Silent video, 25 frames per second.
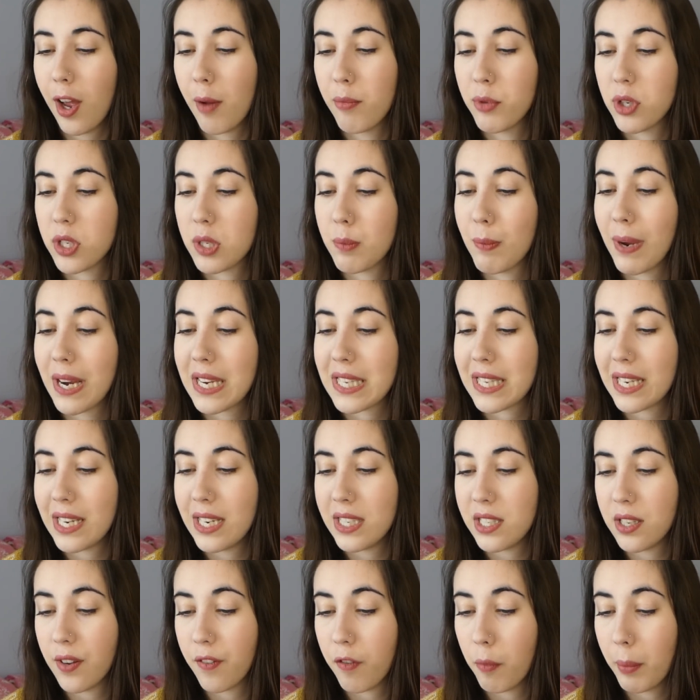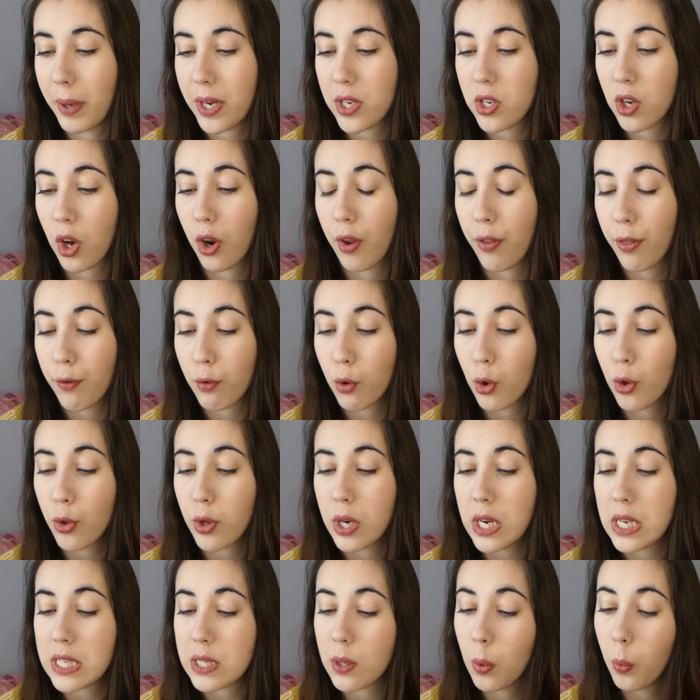Just makes it easier for me to go through
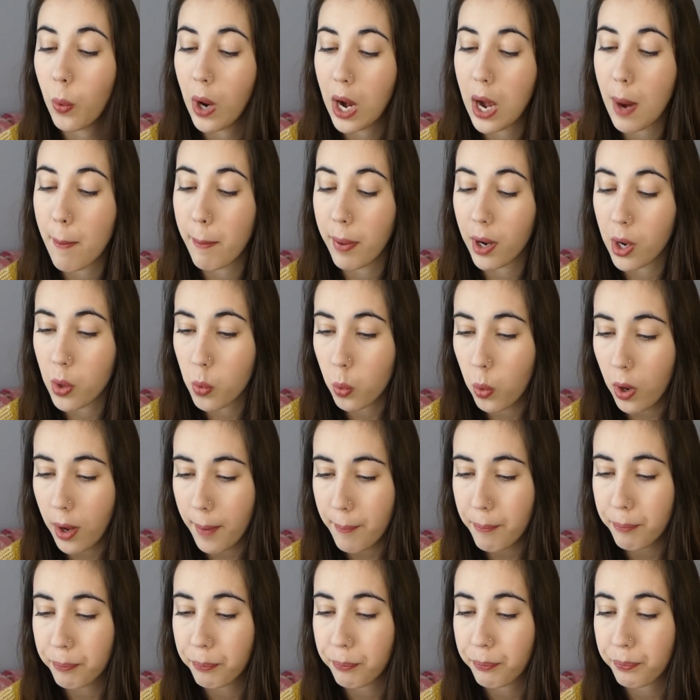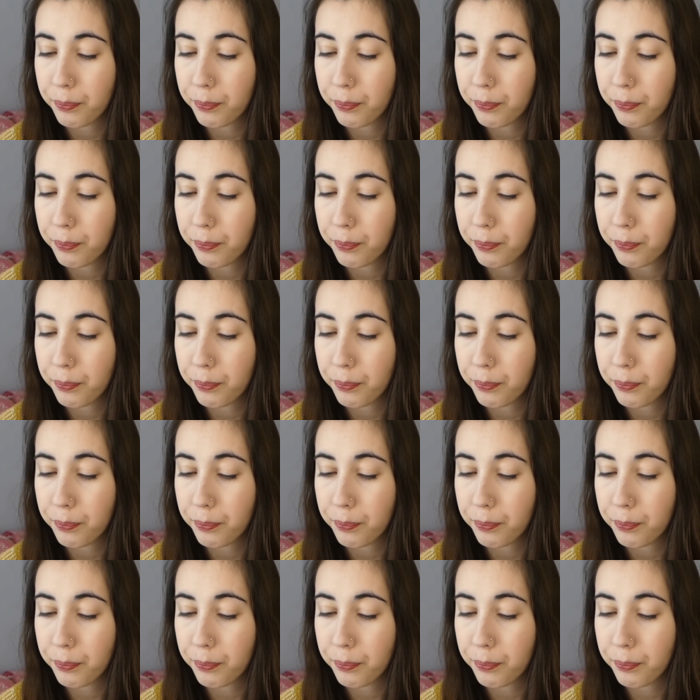these one by one.